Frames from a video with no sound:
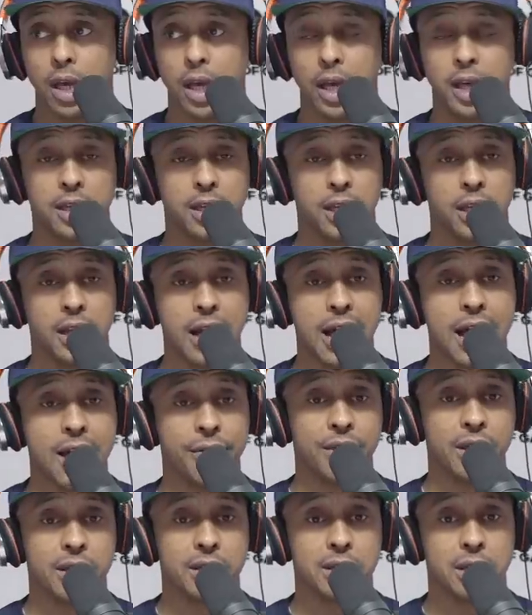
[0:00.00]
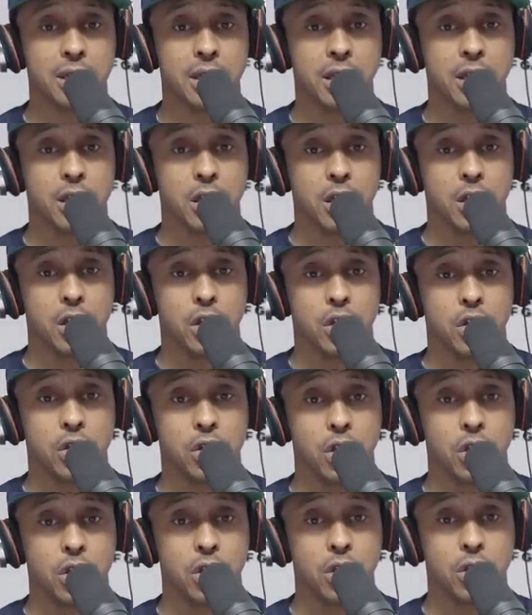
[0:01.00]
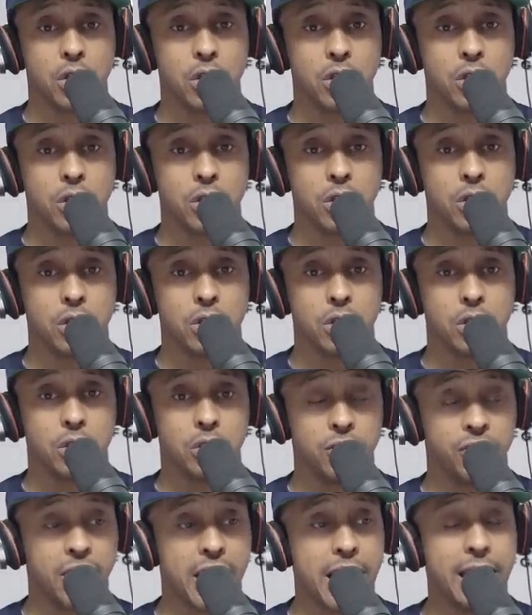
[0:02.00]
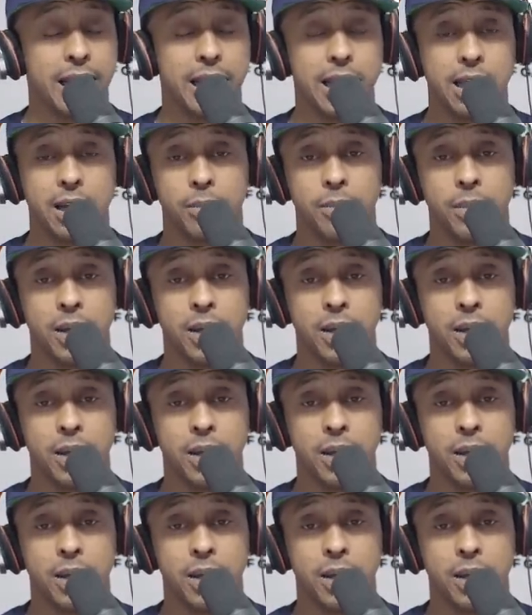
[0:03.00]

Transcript: And then obviously you violated